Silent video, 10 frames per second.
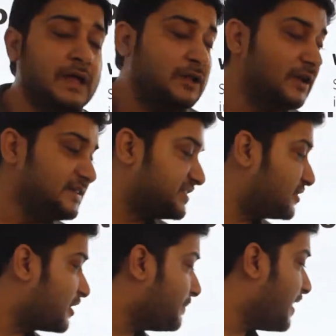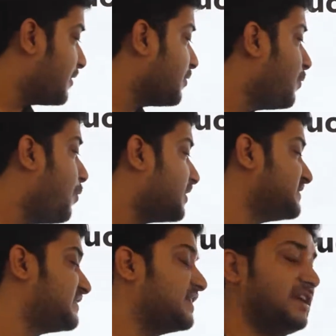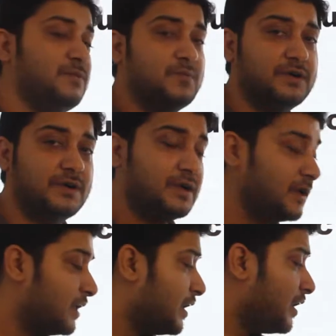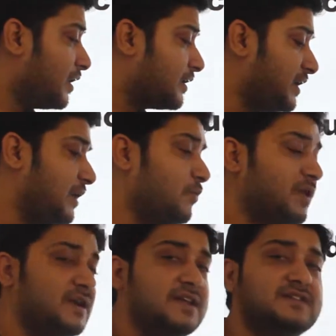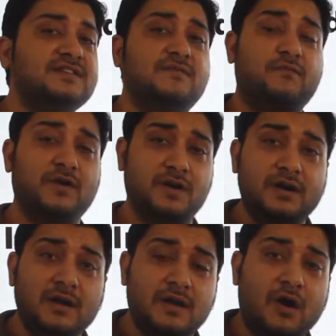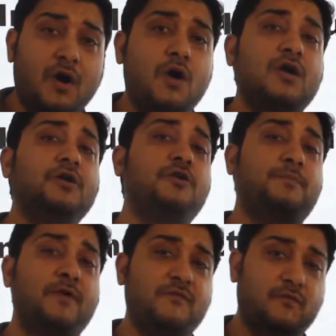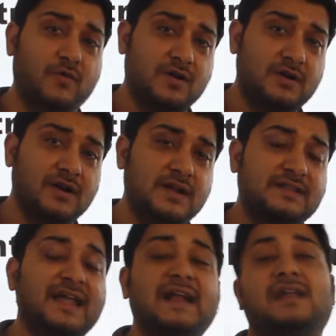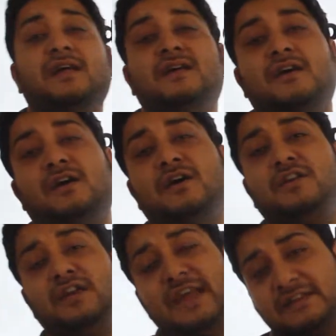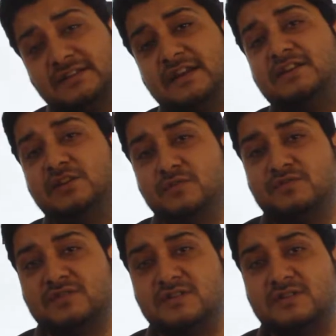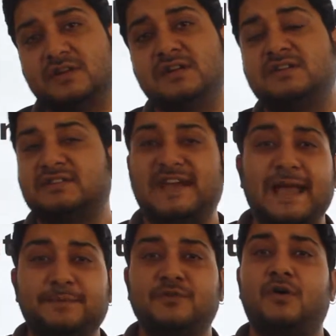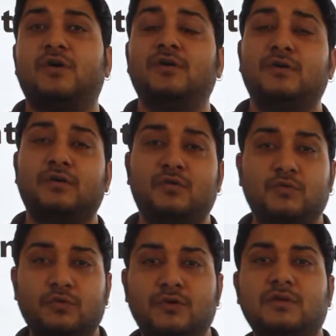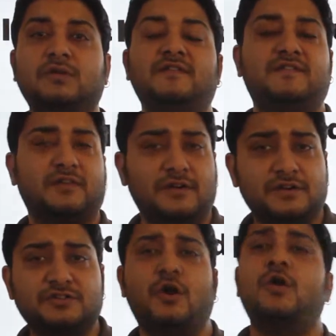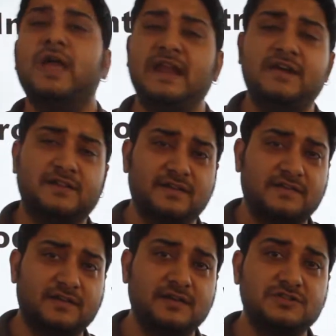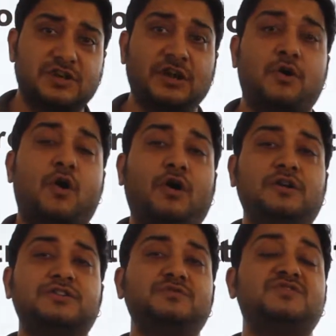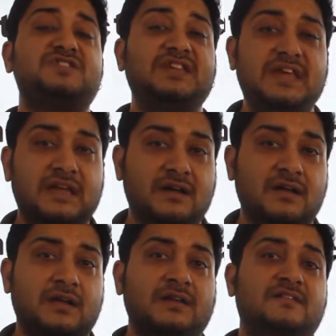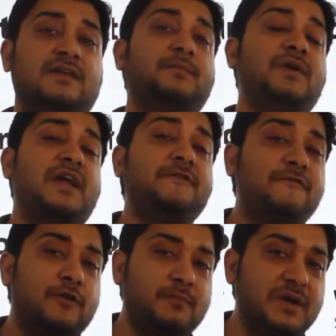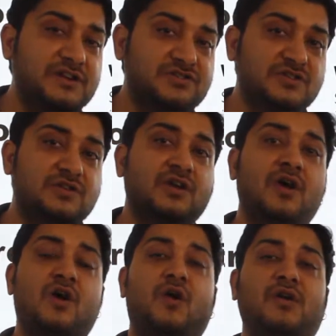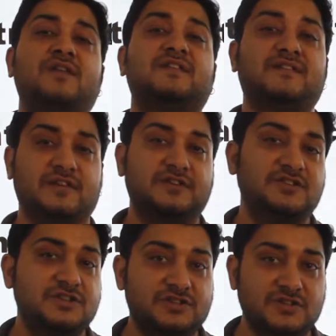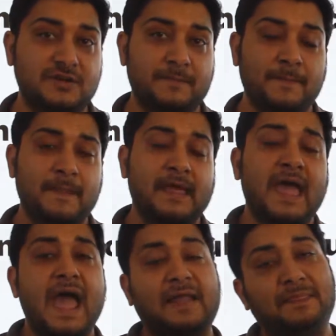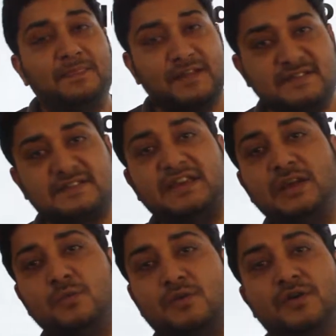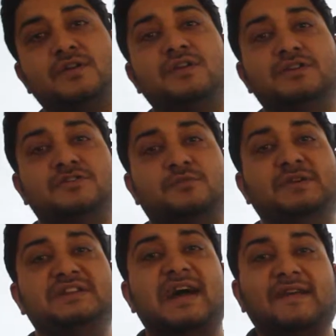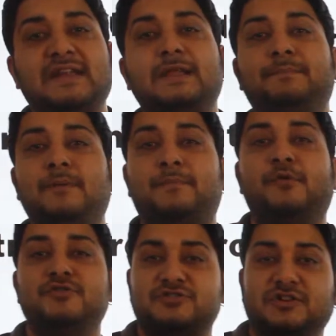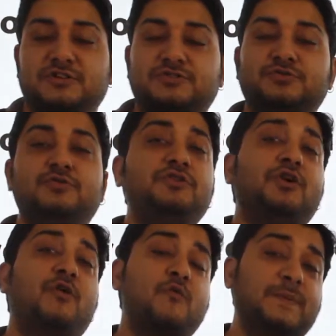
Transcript: Now let's talk about what is a keyword. A keyword is a word or a group of words that an internet user types on Google search or any other search in order to seek some information on search engine. And this keyword should be directly proportional to your